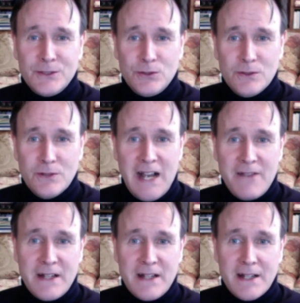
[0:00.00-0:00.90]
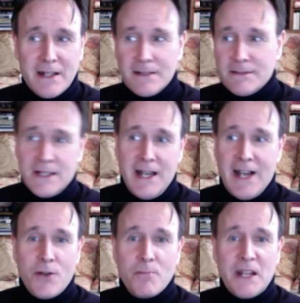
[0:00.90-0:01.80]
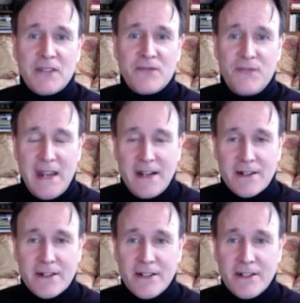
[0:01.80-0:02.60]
to have a complete failure,